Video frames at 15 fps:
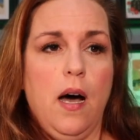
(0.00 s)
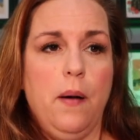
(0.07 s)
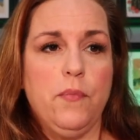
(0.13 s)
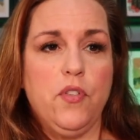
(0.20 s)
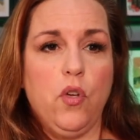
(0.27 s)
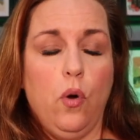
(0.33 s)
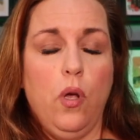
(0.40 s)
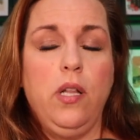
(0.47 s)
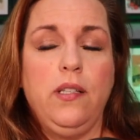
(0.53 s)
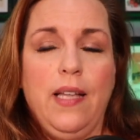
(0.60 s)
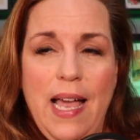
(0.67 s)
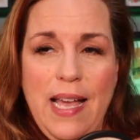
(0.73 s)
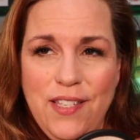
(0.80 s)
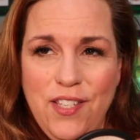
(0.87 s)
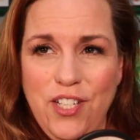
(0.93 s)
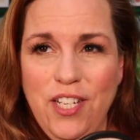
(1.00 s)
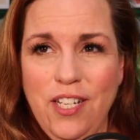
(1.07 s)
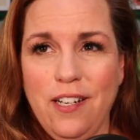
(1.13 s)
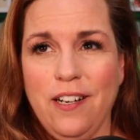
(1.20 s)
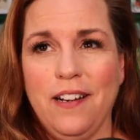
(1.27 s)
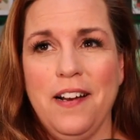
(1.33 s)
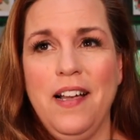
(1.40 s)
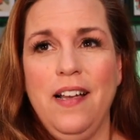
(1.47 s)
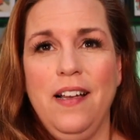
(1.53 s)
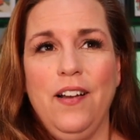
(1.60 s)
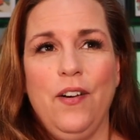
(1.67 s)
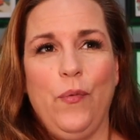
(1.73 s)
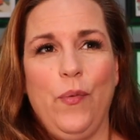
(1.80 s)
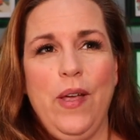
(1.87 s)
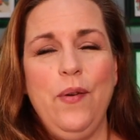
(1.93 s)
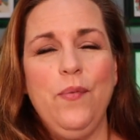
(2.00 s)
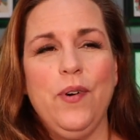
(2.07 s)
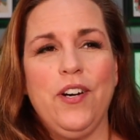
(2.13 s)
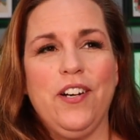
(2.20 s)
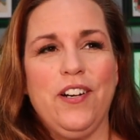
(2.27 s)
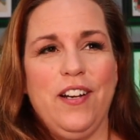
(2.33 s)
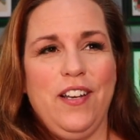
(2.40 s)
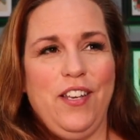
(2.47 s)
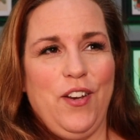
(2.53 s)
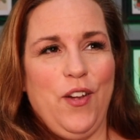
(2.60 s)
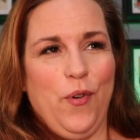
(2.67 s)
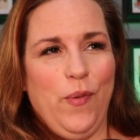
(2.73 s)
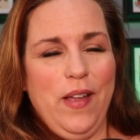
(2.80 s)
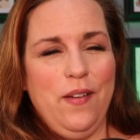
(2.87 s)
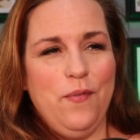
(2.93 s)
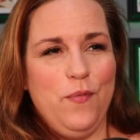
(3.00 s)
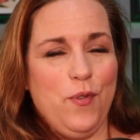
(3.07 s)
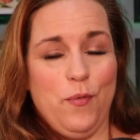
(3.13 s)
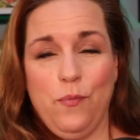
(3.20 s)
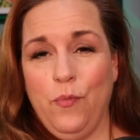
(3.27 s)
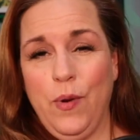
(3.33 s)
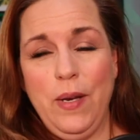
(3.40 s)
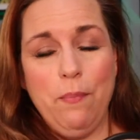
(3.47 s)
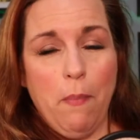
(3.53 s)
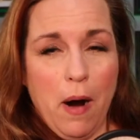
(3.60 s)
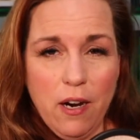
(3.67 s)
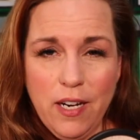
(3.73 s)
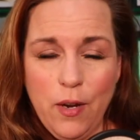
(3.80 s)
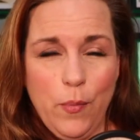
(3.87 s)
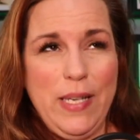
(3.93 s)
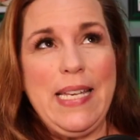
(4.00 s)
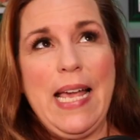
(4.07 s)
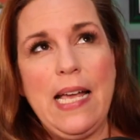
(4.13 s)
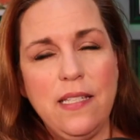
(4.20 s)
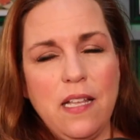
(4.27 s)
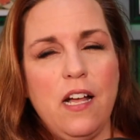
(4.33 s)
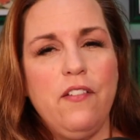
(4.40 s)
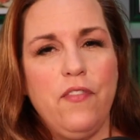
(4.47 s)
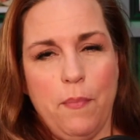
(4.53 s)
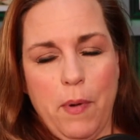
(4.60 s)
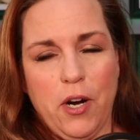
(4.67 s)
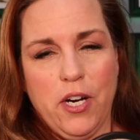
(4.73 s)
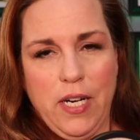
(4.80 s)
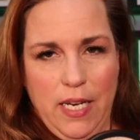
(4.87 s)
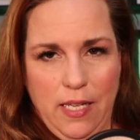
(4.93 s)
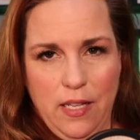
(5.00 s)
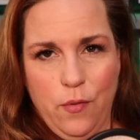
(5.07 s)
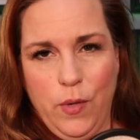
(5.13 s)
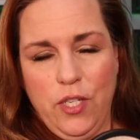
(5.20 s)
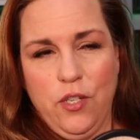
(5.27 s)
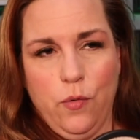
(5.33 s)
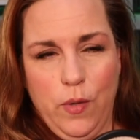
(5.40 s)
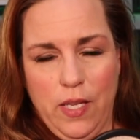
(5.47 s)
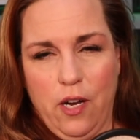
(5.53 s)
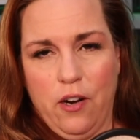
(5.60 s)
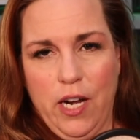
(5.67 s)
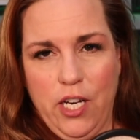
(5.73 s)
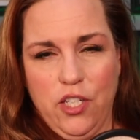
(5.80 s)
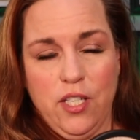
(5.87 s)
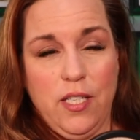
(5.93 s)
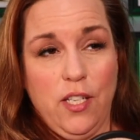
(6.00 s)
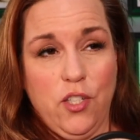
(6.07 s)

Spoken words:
So last year, we weren't, you know, we test all of the marketing that we do with our agency.